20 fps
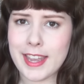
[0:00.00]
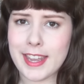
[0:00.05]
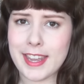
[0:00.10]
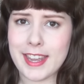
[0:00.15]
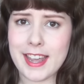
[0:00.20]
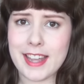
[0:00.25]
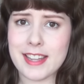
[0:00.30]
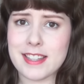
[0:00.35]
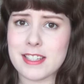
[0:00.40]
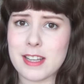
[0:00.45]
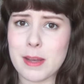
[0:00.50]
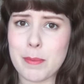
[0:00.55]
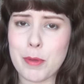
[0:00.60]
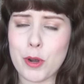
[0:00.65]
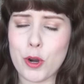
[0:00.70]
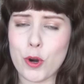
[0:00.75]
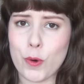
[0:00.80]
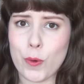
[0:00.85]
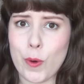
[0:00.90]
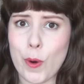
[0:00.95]
He ends
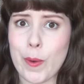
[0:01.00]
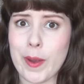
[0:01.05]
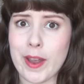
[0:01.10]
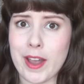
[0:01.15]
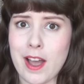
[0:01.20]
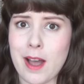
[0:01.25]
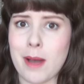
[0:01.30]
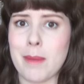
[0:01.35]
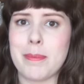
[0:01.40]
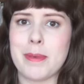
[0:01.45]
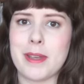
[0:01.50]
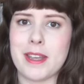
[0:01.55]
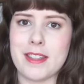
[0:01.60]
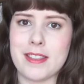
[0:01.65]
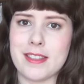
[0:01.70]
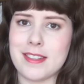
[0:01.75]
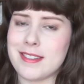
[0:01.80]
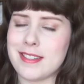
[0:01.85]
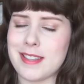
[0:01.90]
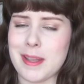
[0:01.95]
up growing up
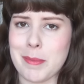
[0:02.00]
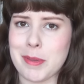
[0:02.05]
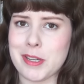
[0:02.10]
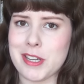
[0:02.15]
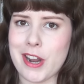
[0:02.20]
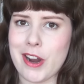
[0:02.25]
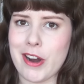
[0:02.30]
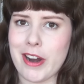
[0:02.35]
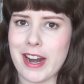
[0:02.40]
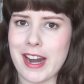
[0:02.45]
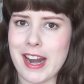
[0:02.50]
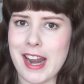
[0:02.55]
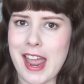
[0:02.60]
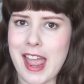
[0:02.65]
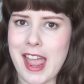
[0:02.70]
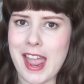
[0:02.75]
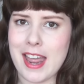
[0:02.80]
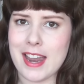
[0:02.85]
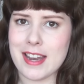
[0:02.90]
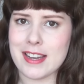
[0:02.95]
in this cemetery
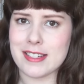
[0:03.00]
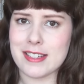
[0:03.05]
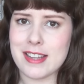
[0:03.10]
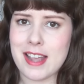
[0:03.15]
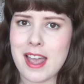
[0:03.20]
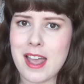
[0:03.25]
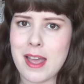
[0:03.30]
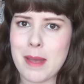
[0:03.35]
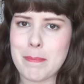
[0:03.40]
and